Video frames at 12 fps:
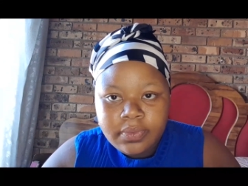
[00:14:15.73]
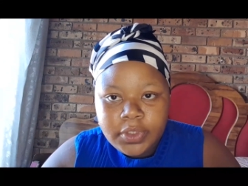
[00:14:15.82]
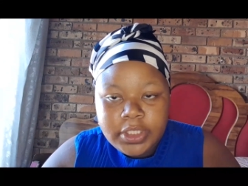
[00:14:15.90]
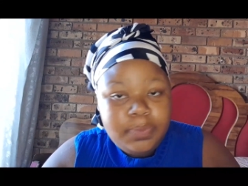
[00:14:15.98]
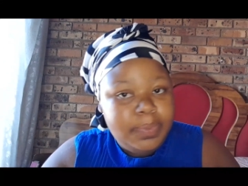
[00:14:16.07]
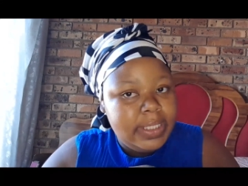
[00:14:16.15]

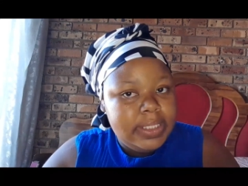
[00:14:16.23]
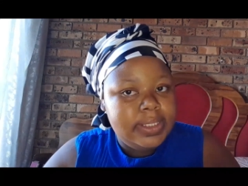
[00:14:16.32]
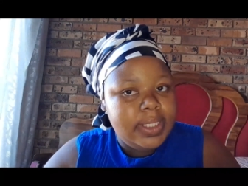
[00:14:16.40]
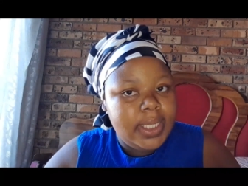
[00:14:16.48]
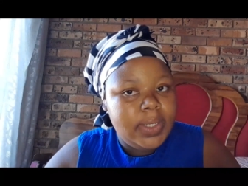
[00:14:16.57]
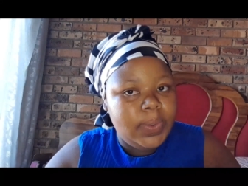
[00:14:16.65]
This spirit
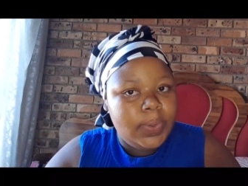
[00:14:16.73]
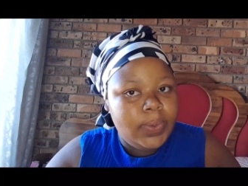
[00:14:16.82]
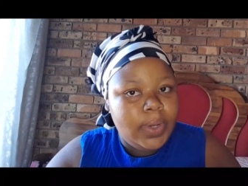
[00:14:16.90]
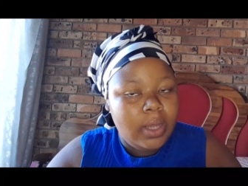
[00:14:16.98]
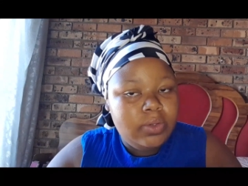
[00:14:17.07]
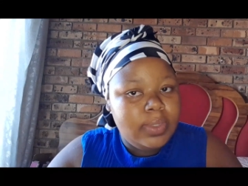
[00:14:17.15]
say,
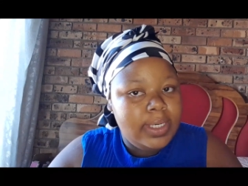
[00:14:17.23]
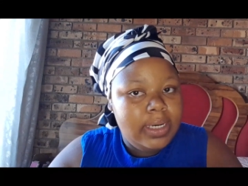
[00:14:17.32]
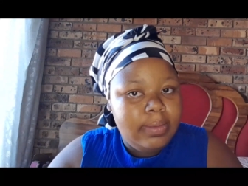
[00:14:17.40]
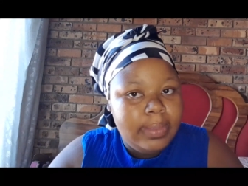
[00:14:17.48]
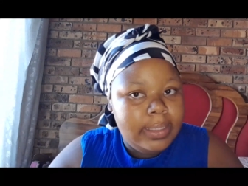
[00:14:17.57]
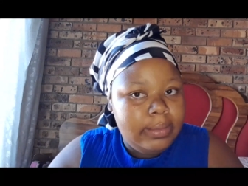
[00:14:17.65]
how's one
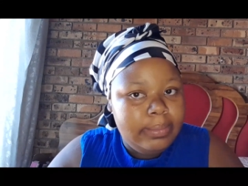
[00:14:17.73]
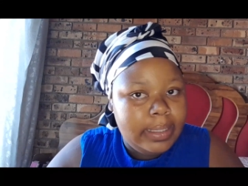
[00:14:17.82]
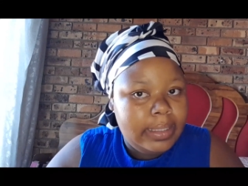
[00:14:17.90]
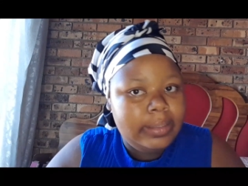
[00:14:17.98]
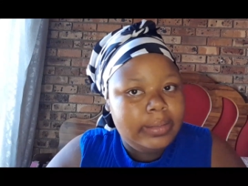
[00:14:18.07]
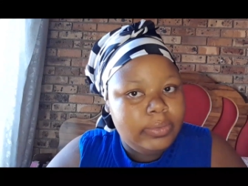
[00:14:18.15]
little
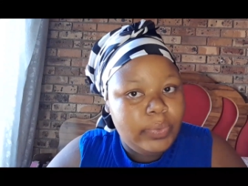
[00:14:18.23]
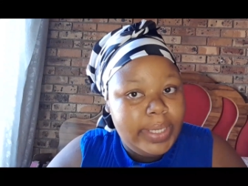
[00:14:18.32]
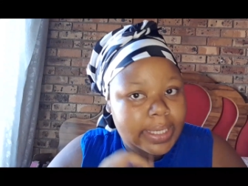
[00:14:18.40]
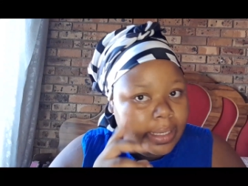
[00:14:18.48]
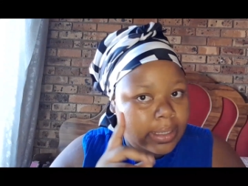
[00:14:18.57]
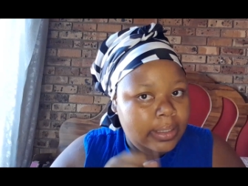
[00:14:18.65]
man
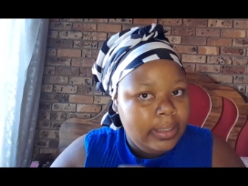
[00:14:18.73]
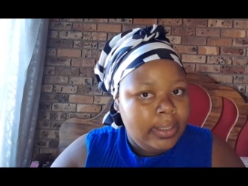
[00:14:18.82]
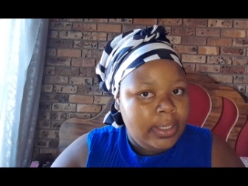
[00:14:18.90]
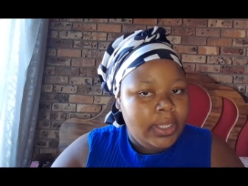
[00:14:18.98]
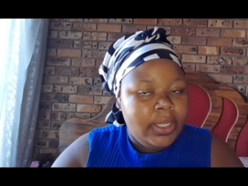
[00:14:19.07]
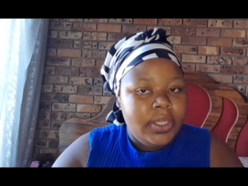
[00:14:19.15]
when
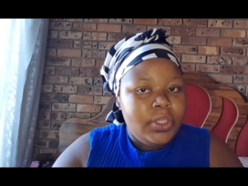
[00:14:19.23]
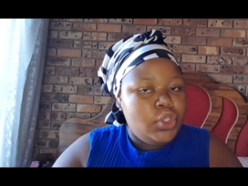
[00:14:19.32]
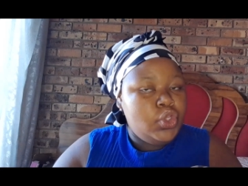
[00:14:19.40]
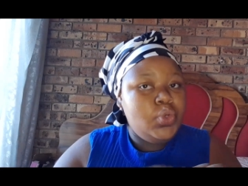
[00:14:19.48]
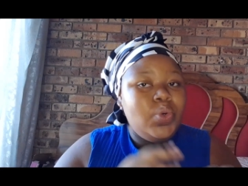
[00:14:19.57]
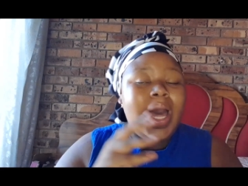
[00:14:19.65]

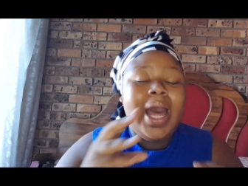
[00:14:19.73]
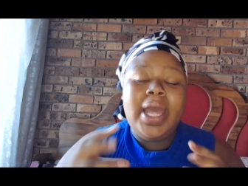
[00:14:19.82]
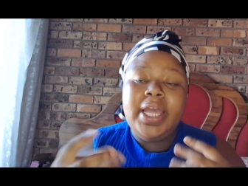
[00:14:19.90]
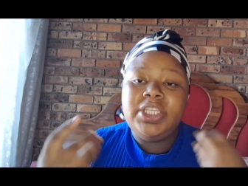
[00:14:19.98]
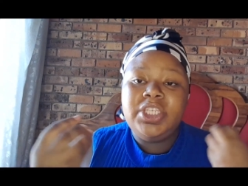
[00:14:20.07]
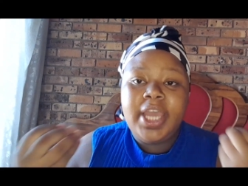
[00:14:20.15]
you are
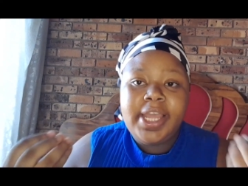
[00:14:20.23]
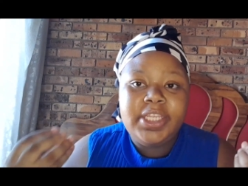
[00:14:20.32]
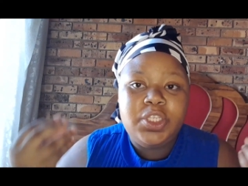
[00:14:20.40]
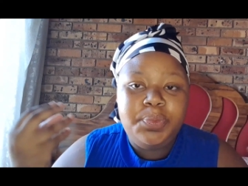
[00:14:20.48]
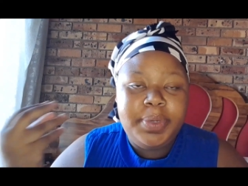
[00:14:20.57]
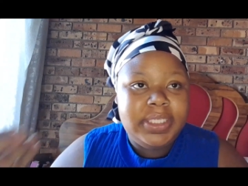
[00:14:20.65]
a
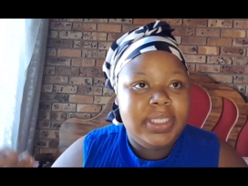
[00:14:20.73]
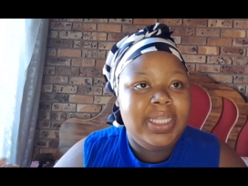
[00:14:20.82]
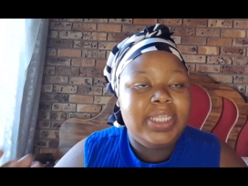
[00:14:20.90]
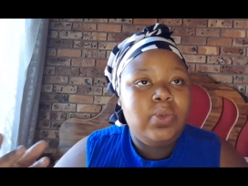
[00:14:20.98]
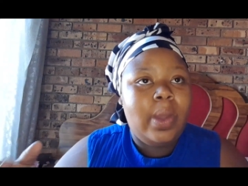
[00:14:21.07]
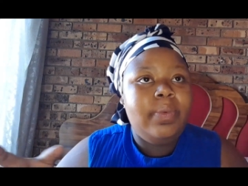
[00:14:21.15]
changed person?
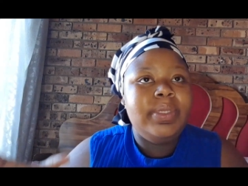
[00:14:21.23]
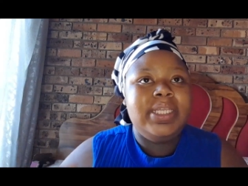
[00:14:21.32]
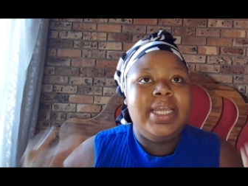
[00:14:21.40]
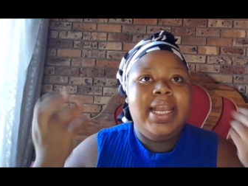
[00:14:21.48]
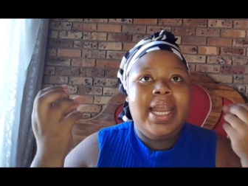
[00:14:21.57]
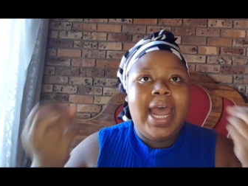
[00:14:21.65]
That's why we
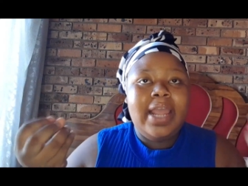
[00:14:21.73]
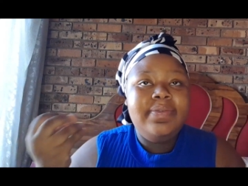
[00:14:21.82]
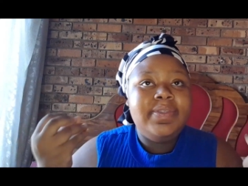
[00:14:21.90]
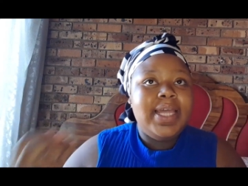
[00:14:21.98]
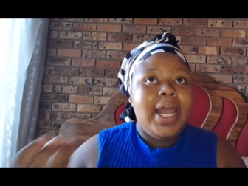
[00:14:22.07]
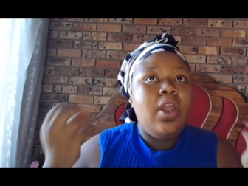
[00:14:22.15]
say
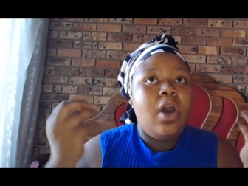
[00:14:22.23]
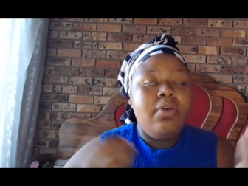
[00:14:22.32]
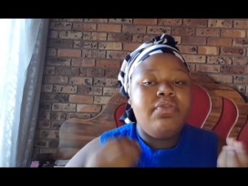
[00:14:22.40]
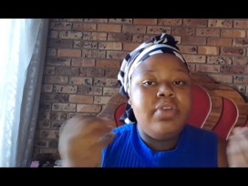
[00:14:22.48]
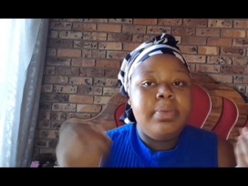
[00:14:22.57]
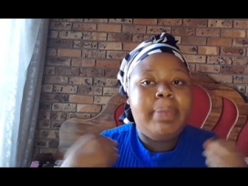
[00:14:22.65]
lifestyle
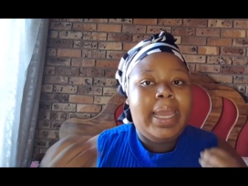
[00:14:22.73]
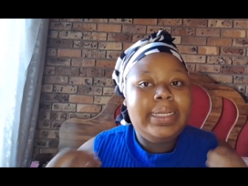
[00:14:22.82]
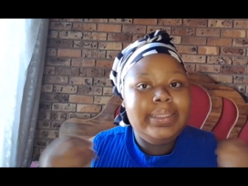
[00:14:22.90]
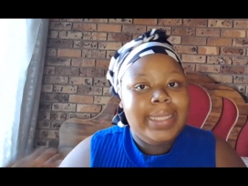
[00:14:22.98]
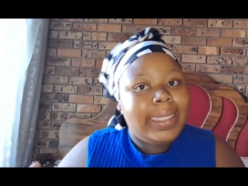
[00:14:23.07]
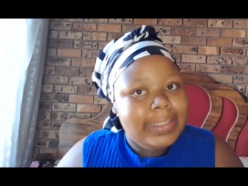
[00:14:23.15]
of
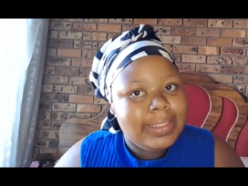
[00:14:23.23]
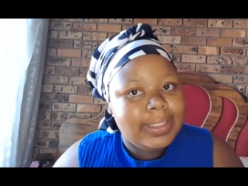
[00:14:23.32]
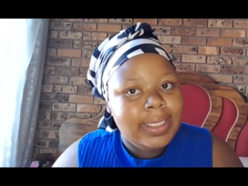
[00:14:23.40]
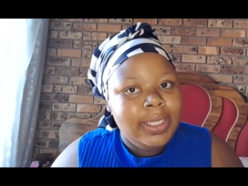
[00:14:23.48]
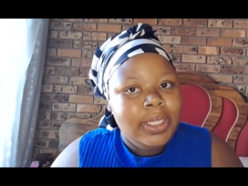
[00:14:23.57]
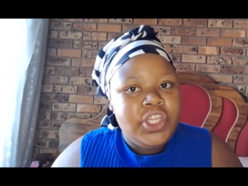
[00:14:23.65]
repentance.
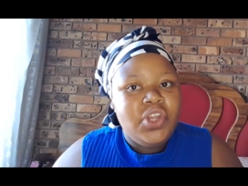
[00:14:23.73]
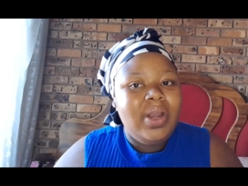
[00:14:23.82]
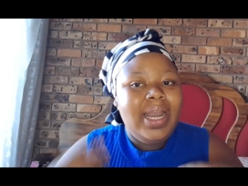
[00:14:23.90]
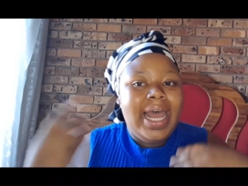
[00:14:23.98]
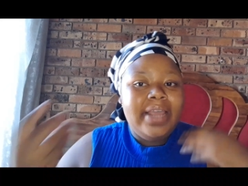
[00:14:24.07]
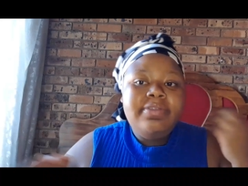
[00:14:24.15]
Your
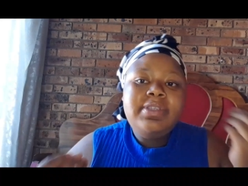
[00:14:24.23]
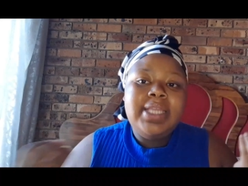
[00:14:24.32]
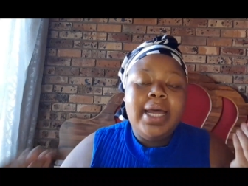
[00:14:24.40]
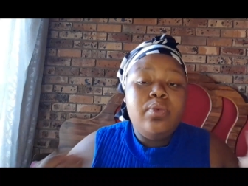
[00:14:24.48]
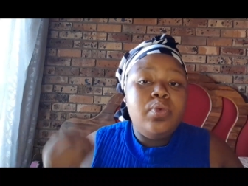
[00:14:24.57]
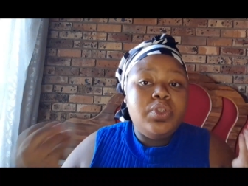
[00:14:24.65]

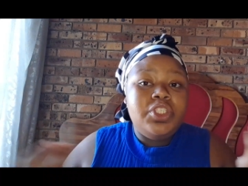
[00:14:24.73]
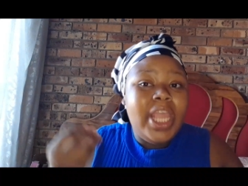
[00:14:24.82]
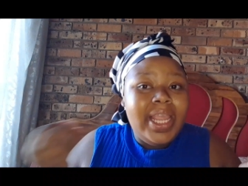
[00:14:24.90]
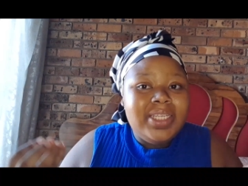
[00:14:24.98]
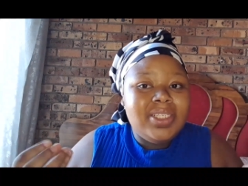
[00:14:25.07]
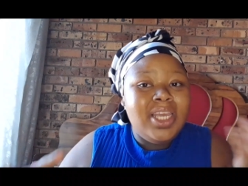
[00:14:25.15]
lifestyle will
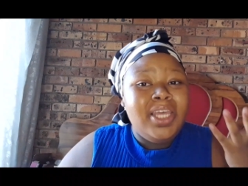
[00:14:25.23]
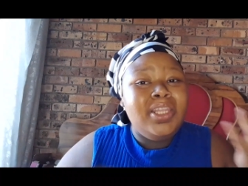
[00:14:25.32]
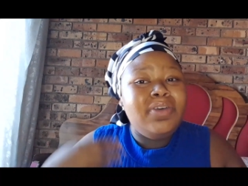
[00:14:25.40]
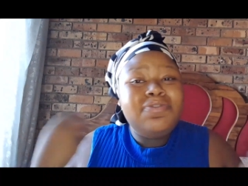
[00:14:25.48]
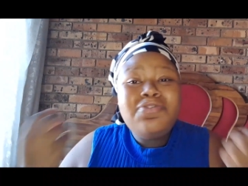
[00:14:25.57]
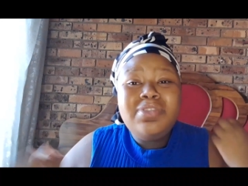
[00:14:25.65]
change.
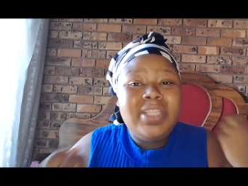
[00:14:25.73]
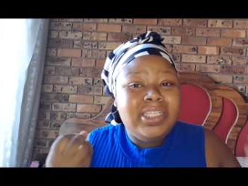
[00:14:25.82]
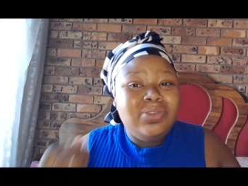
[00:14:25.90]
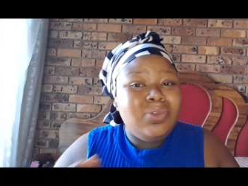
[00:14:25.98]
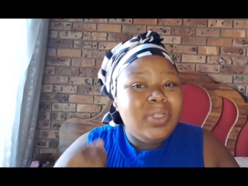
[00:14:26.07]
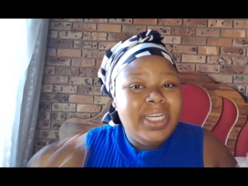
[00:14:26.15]
The food
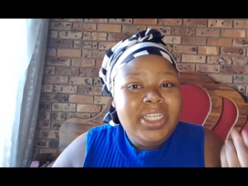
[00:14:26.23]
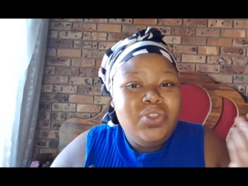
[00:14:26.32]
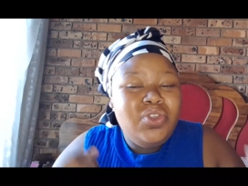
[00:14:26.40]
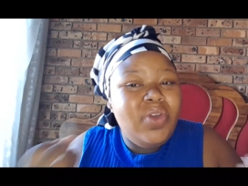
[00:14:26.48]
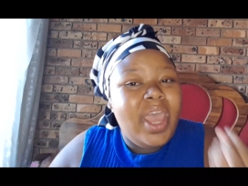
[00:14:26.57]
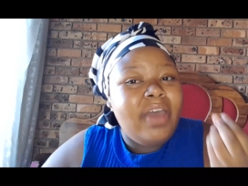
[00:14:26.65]
that you eat,
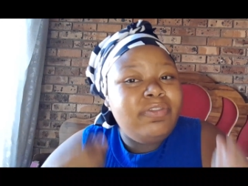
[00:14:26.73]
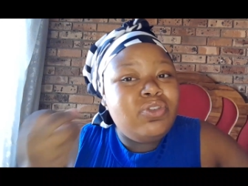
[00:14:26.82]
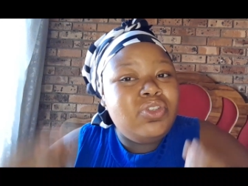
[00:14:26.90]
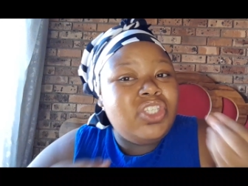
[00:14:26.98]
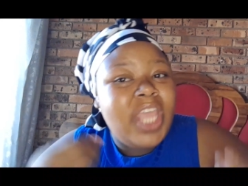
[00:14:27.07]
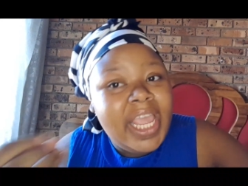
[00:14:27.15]
you have to
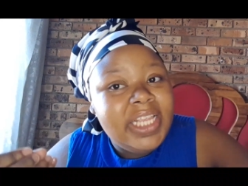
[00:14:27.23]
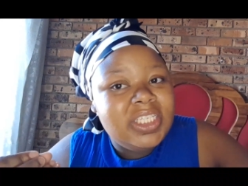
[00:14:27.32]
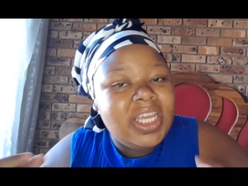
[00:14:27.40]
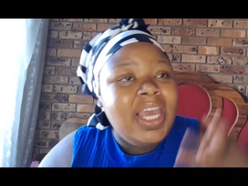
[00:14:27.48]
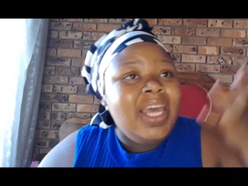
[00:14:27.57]
change.